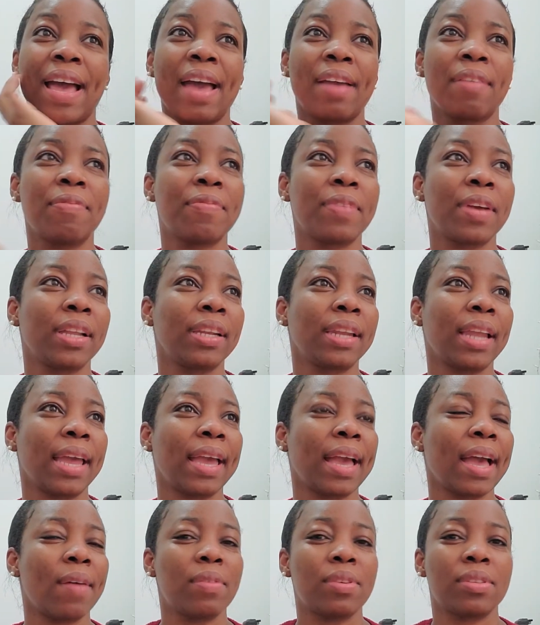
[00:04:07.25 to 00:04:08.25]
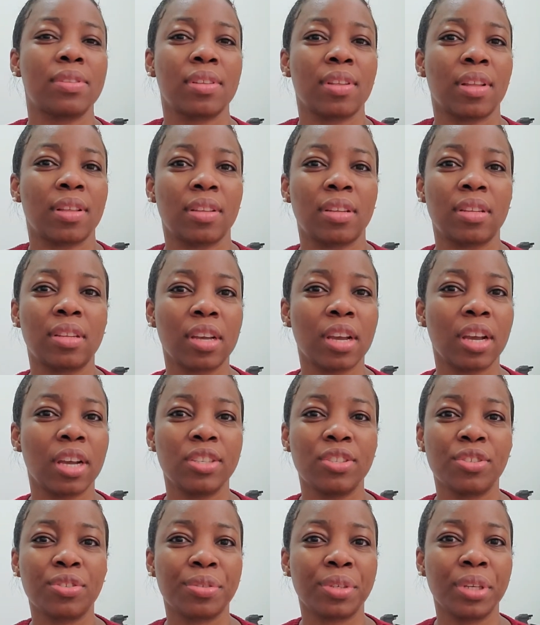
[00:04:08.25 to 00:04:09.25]
i felt like i was in another
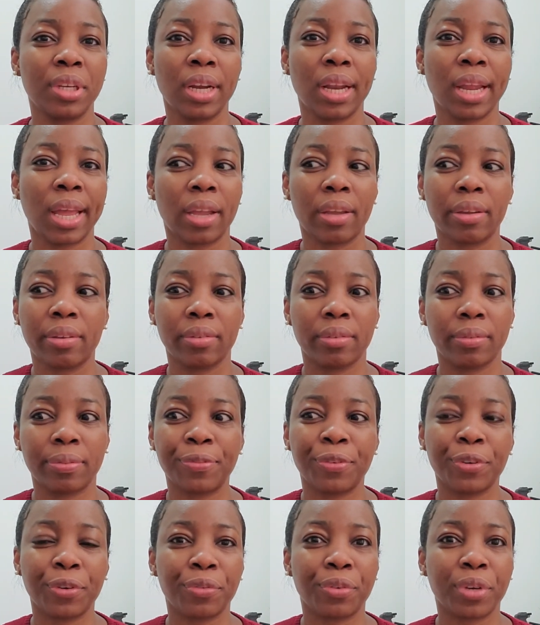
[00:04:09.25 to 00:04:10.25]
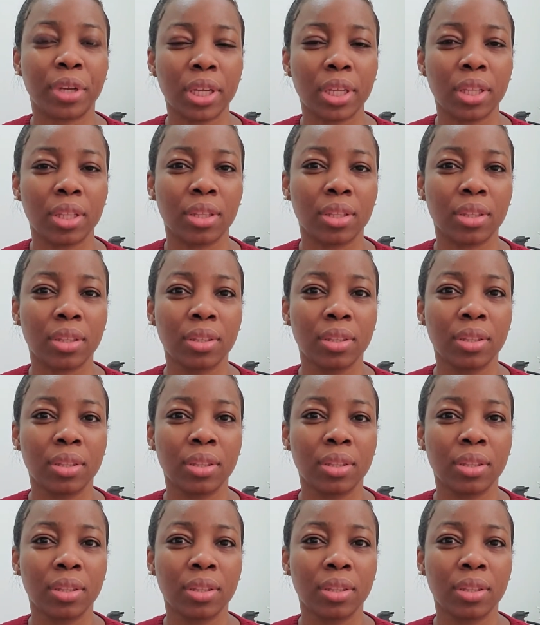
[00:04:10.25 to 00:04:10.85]
country like for real